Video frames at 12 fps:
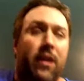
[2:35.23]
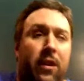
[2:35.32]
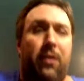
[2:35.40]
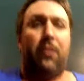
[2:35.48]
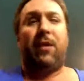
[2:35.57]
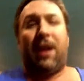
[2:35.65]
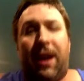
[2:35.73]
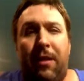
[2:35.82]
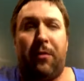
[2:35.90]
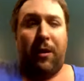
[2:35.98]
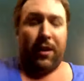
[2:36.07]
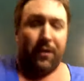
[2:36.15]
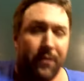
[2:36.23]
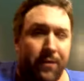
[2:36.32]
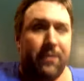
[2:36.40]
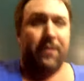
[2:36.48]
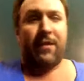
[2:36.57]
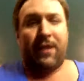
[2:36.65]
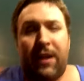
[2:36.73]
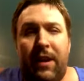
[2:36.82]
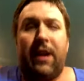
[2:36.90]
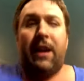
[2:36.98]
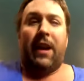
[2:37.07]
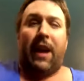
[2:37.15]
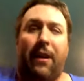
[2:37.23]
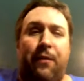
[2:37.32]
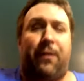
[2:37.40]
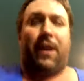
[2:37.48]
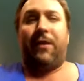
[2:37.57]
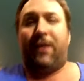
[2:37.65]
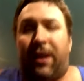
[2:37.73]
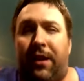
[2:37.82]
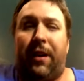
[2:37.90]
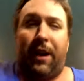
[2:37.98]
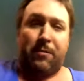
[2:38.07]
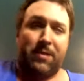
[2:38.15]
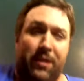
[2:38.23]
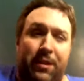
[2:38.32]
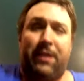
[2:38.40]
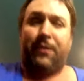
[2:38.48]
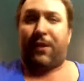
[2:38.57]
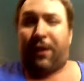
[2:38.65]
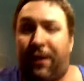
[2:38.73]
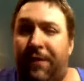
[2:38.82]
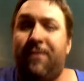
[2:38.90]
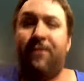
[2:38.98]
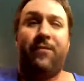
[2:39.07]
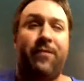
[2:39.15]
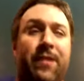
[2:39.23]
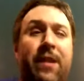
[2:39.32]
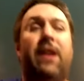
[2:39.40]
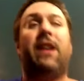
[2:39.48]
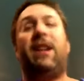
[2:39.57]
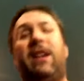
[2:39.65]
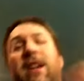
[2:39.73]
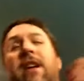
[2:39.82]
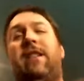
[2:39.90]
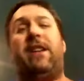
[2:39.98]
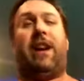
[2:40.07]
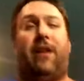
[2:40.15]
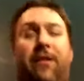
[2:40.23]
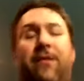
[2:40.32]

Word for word: you can win a $5 Amazon gift card. Now,